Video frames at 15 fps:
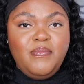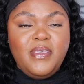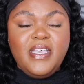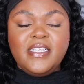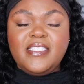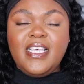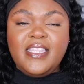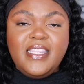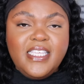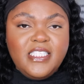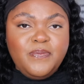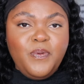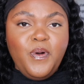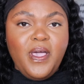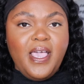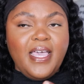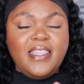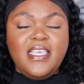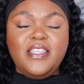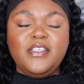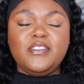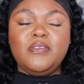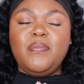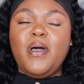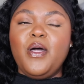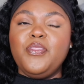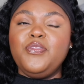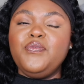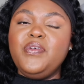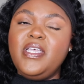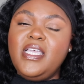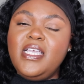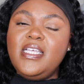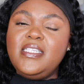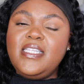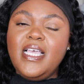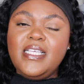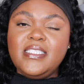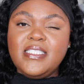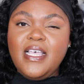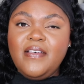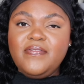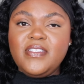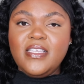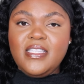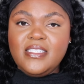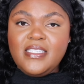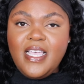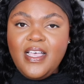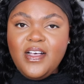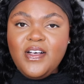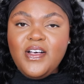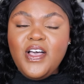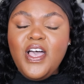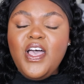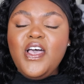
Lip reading: because at this point, I think there's about 3 days left of the sale.